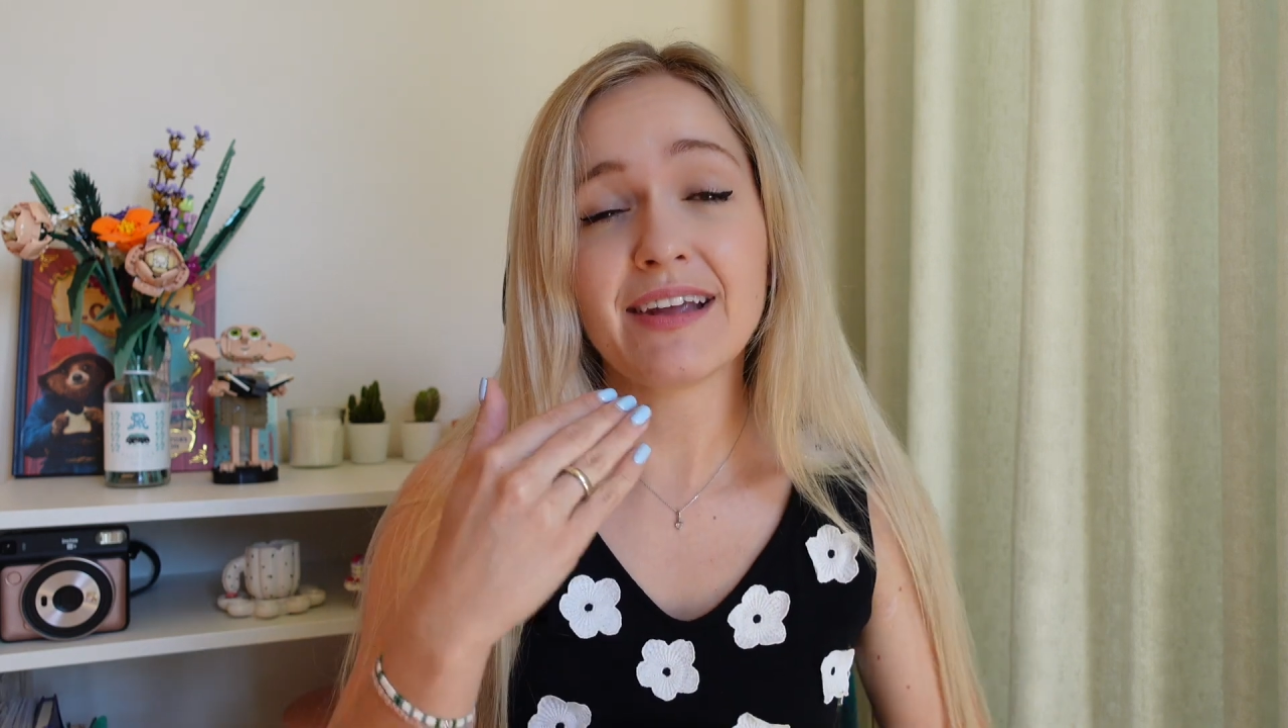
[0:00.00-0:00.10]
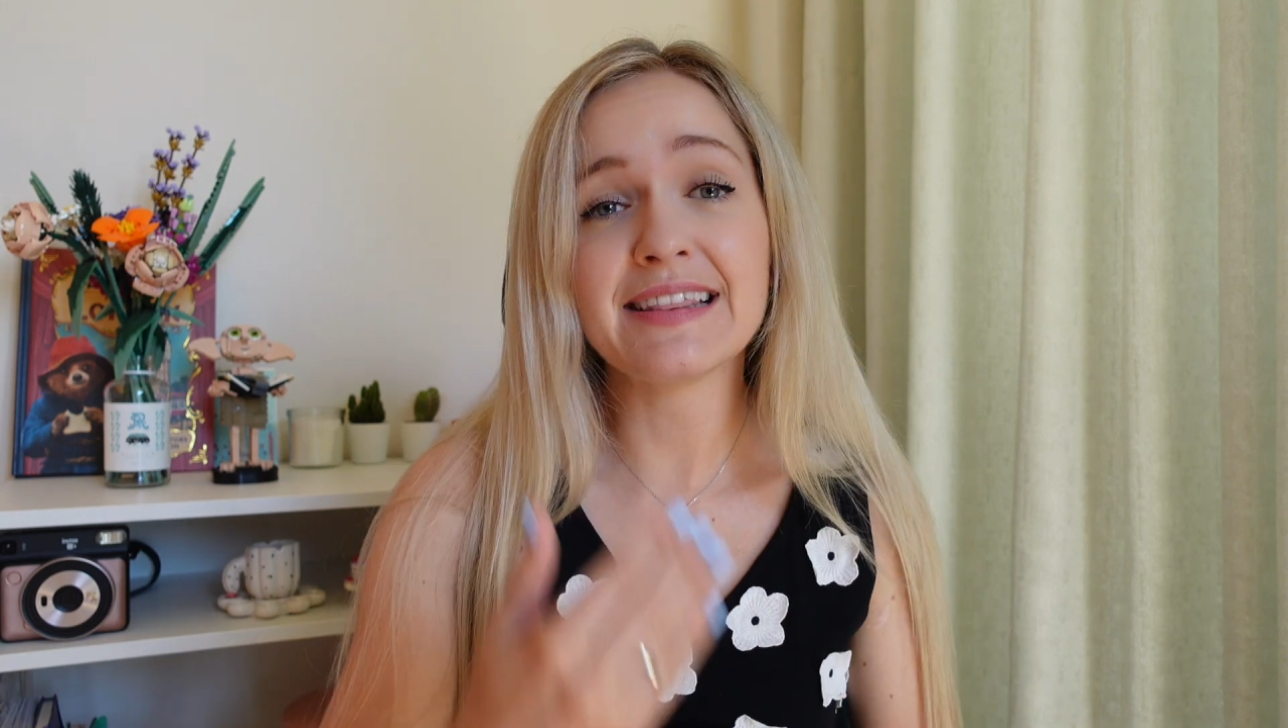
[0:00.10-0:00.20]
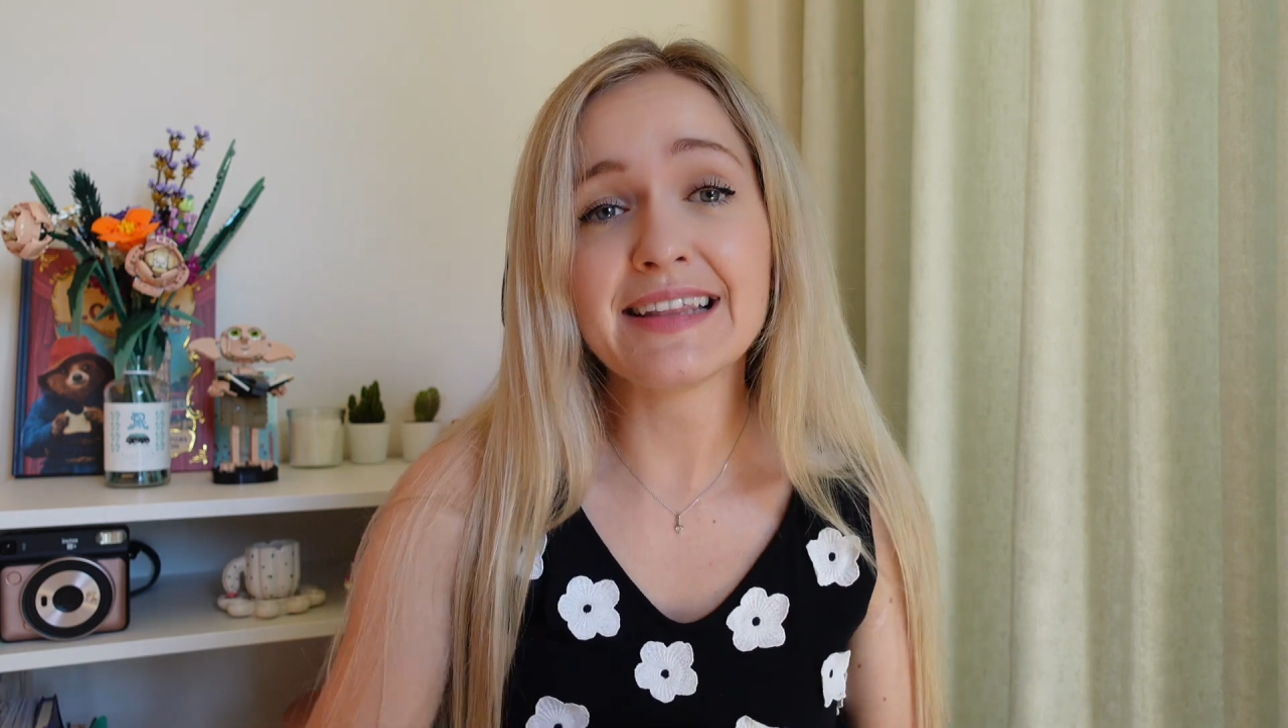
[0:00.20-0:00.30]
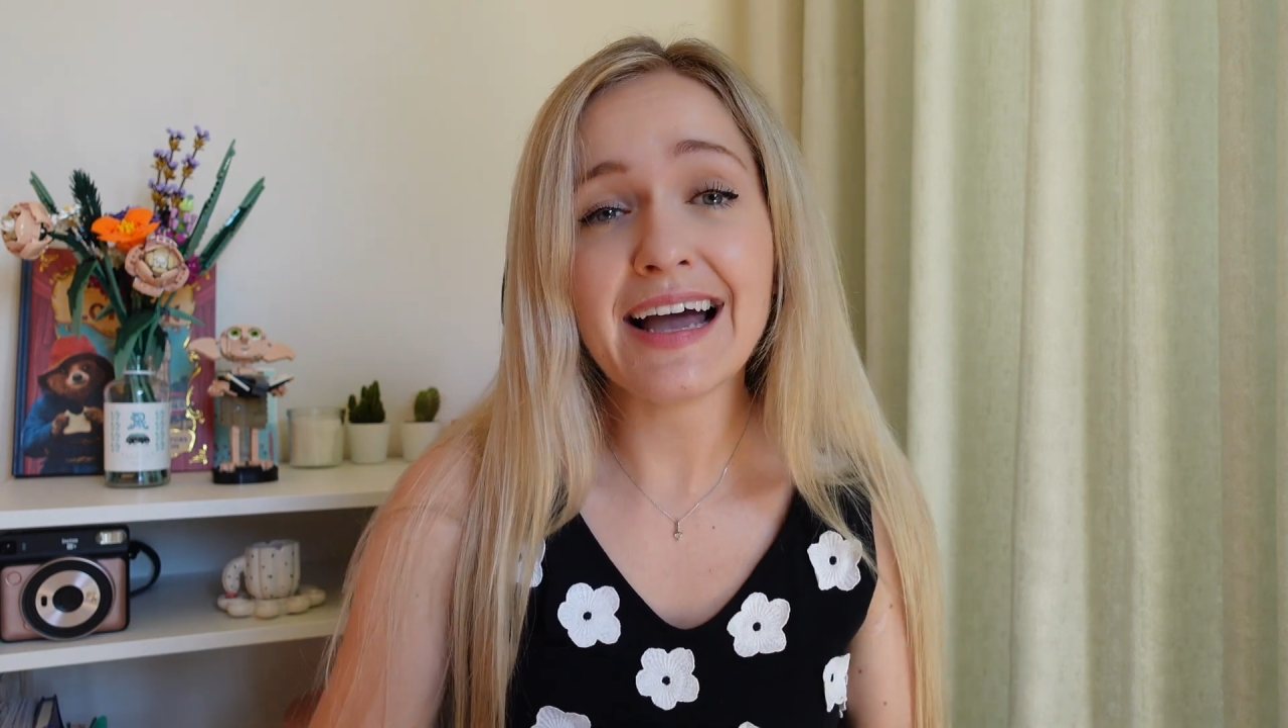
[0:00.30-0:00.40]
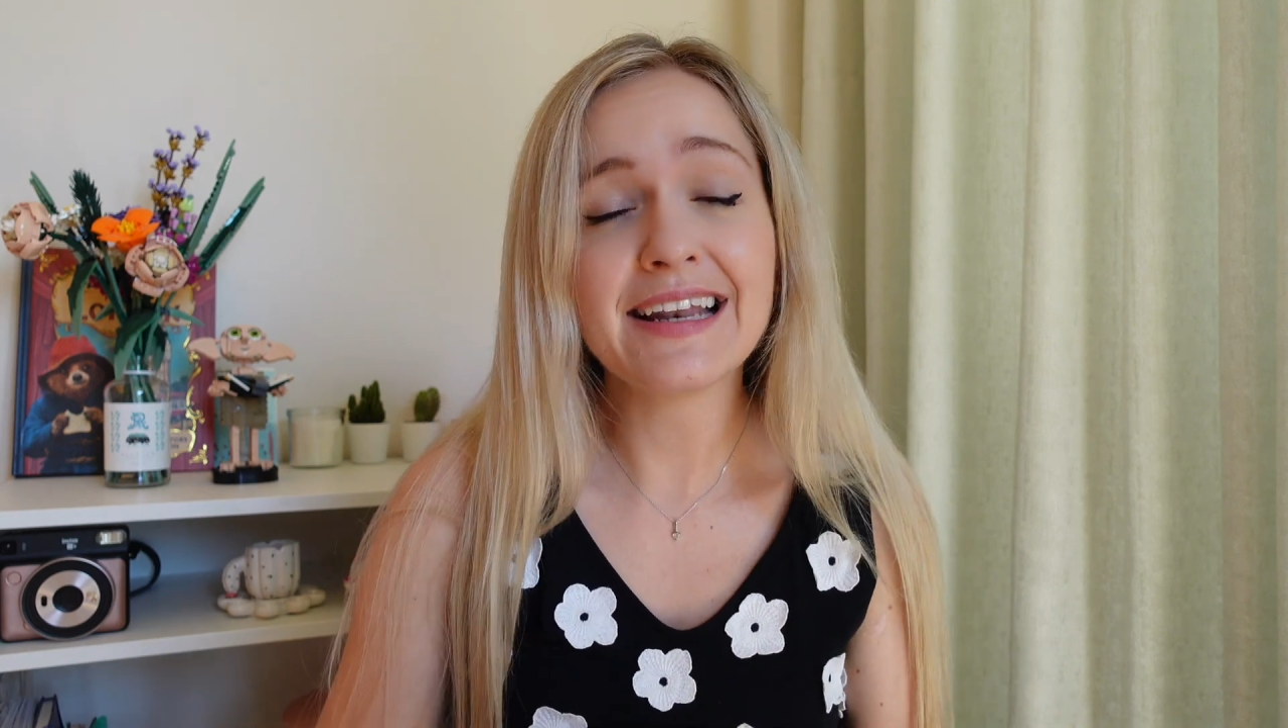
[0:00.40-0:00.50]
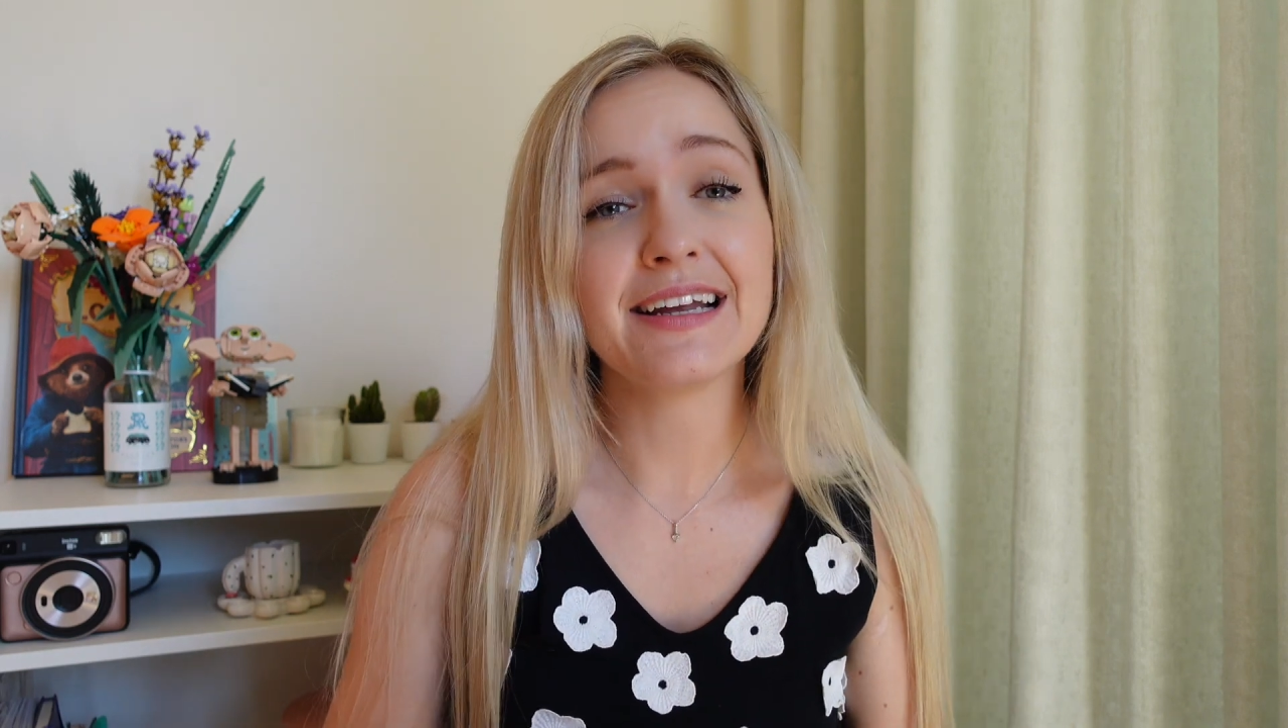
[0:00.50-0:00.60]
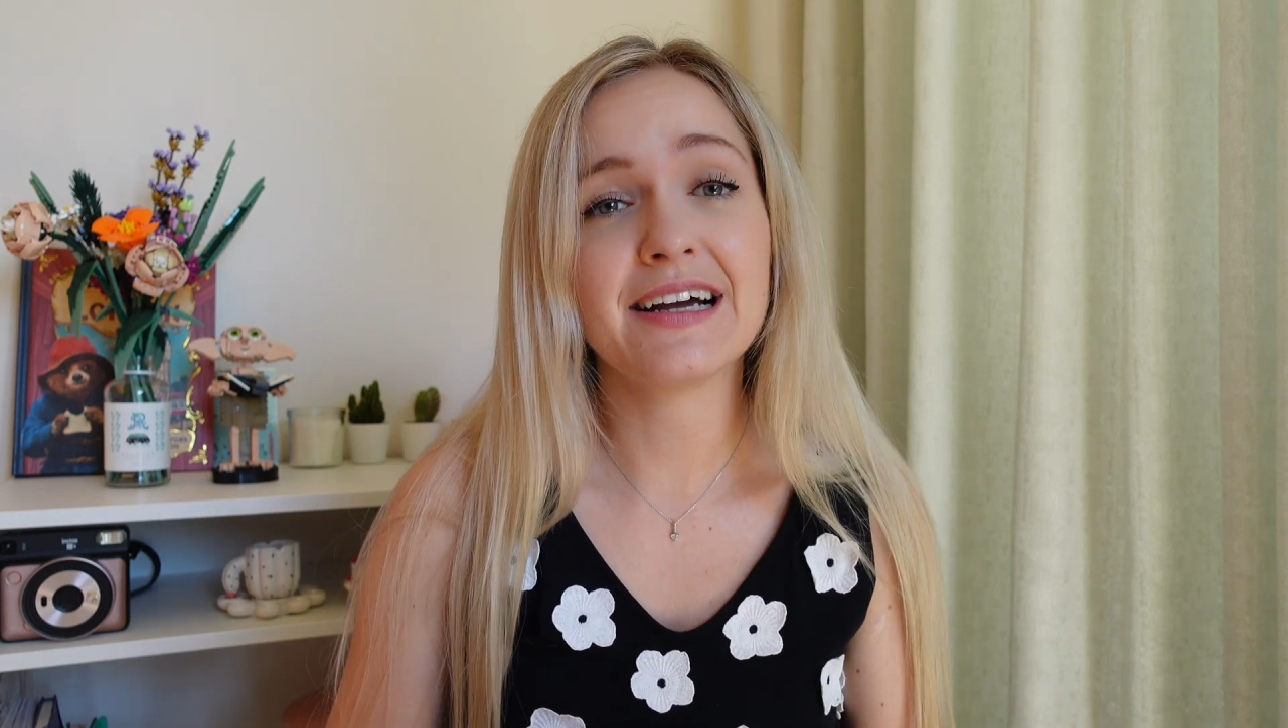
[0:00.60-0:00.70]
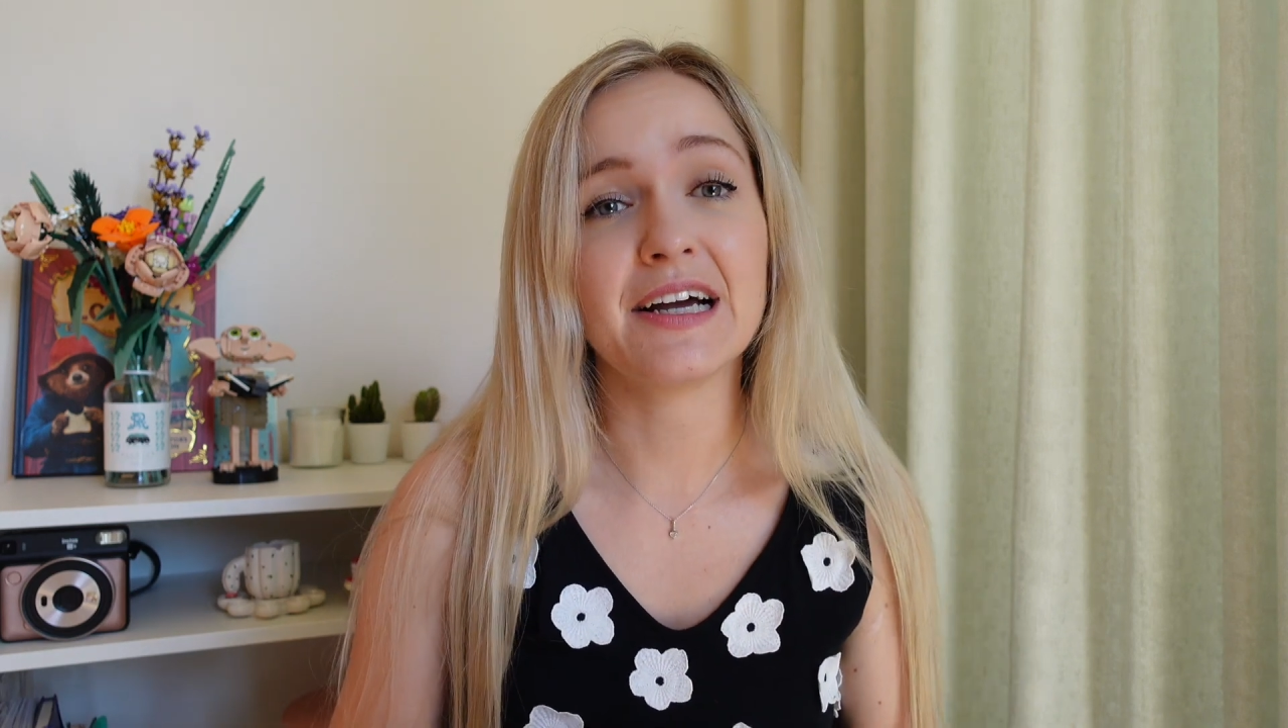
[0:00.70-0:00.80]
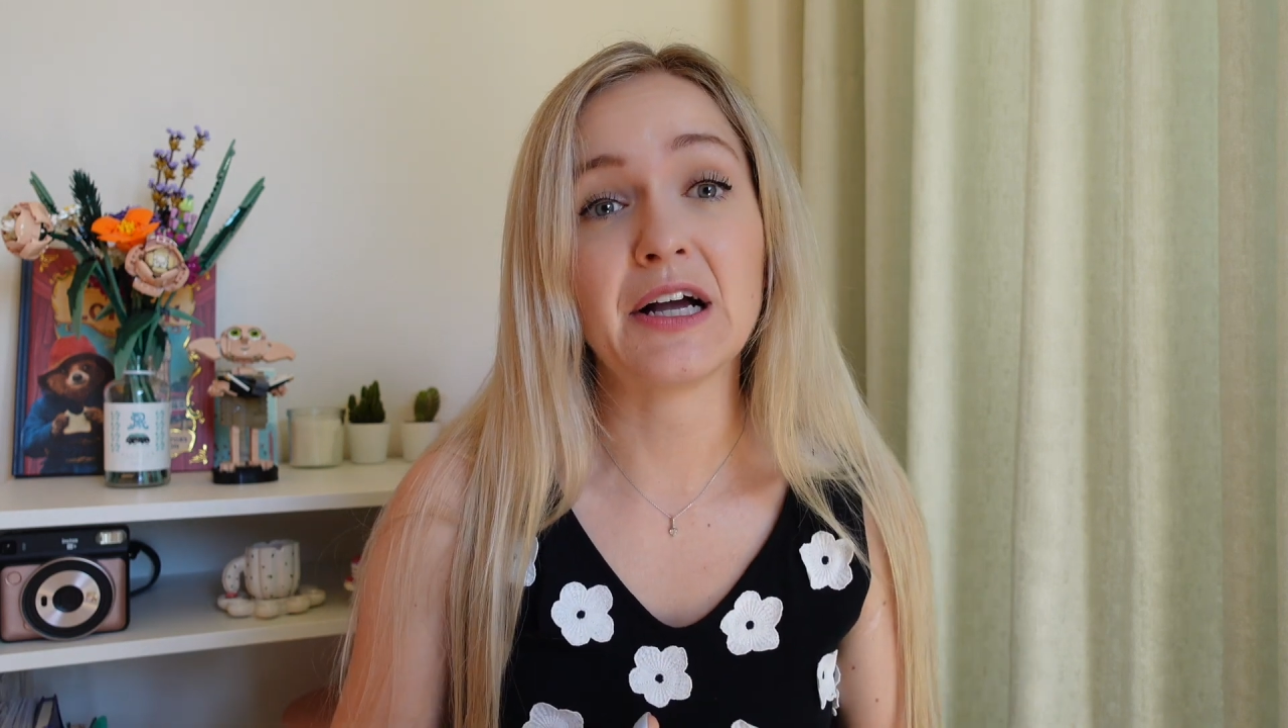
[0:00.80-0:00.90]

then